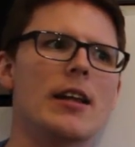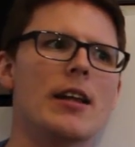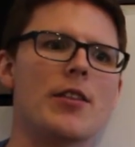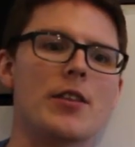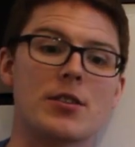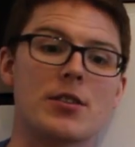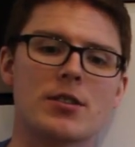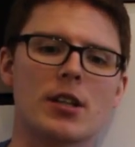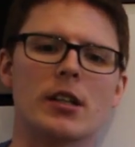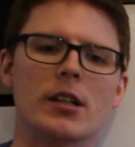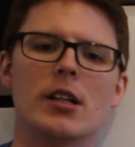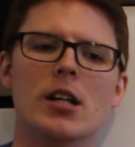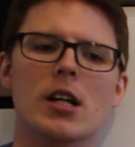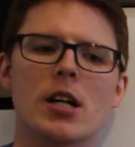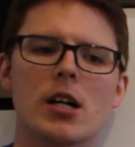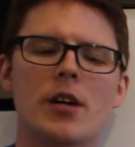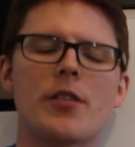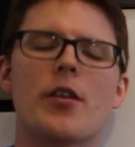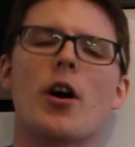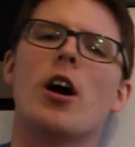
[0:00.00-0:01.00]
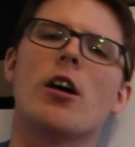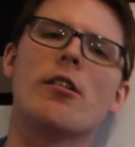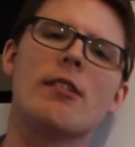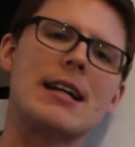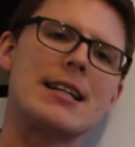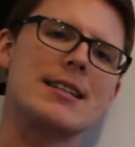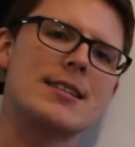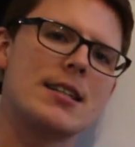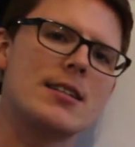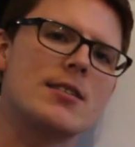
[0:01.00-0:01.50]
The Sun and Earth are
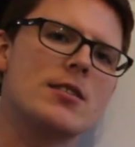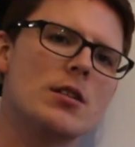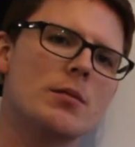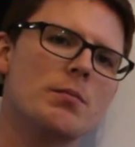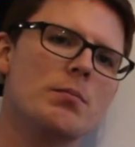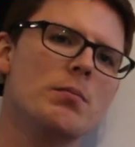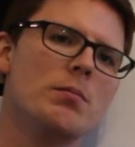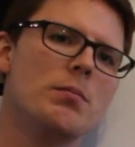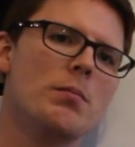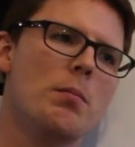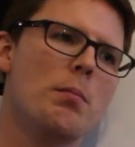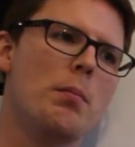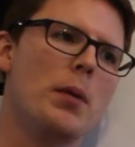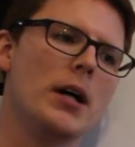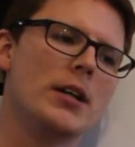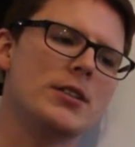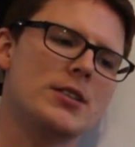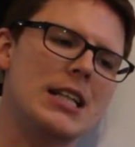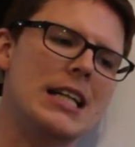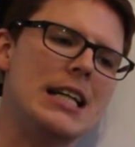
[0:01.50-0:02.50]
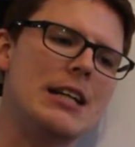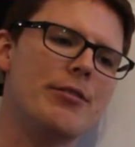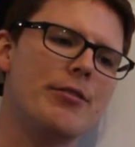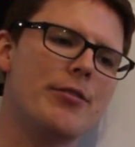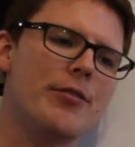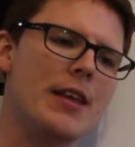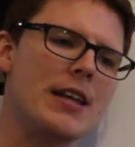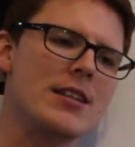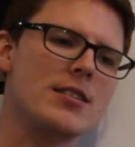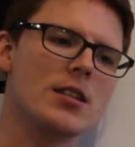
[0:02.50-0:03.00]
a system, but
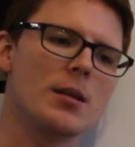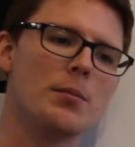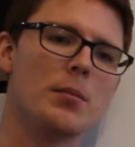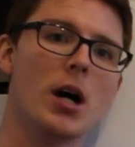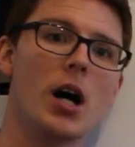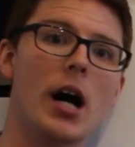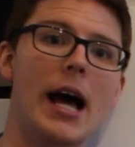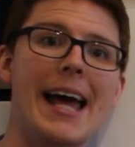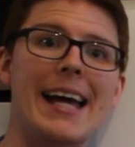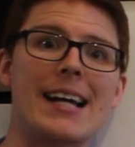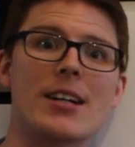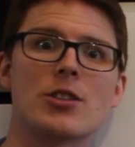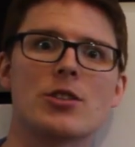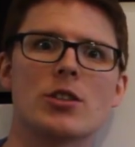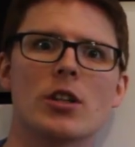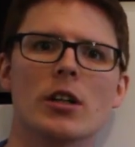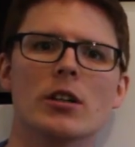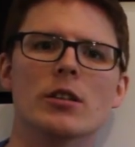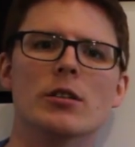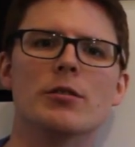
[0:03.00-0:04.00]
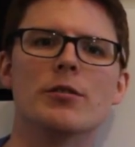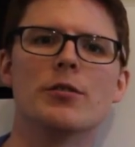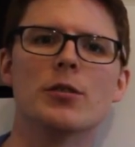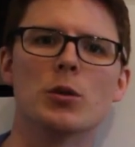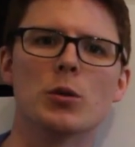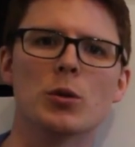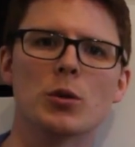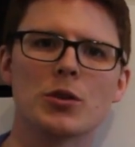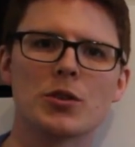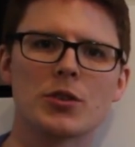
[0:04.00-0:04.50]
if there's some external
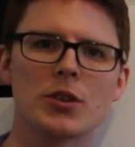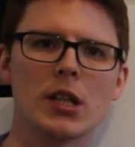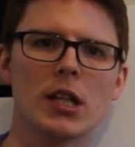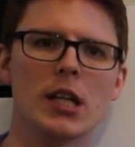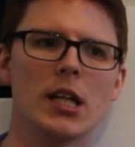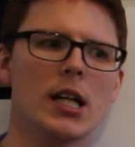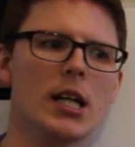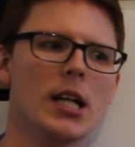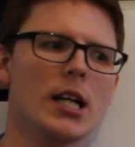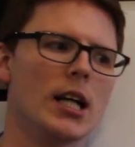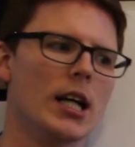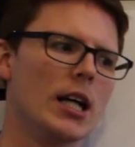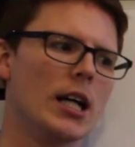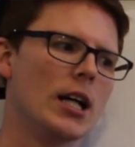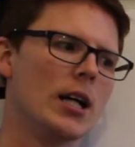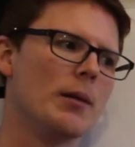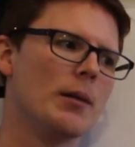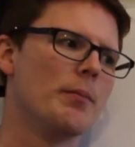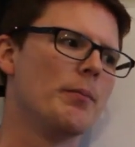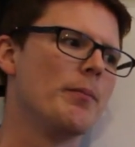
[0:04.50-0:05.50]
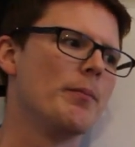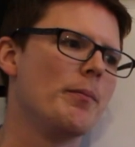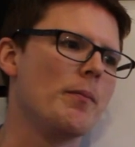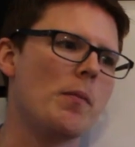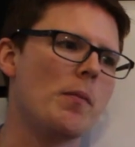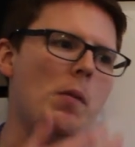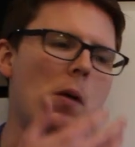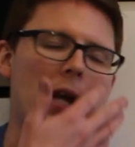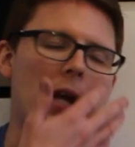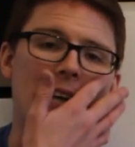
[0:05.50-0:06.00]
force,
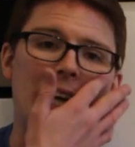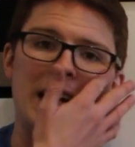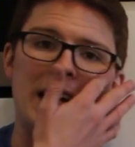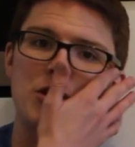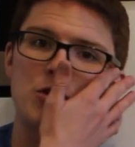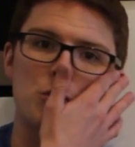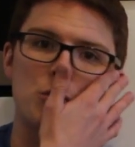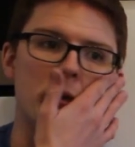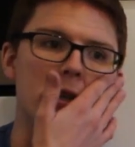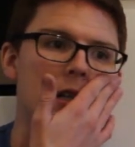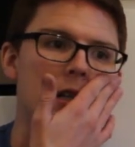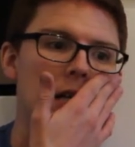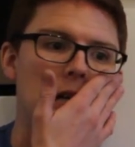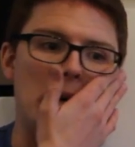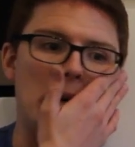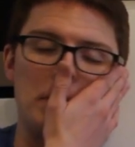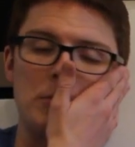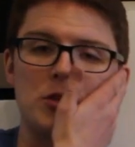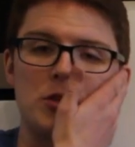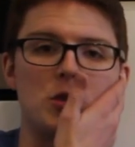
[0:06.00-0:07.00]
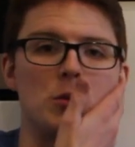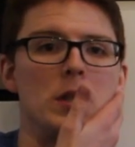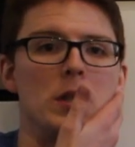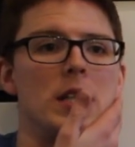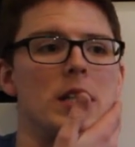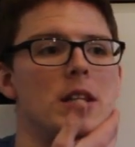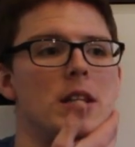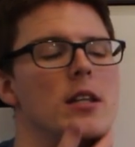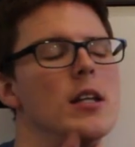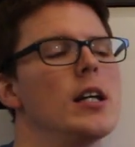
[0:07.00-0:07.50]
like an asteroid, and it comes to
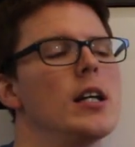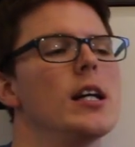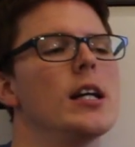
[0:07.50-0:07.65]
Earth,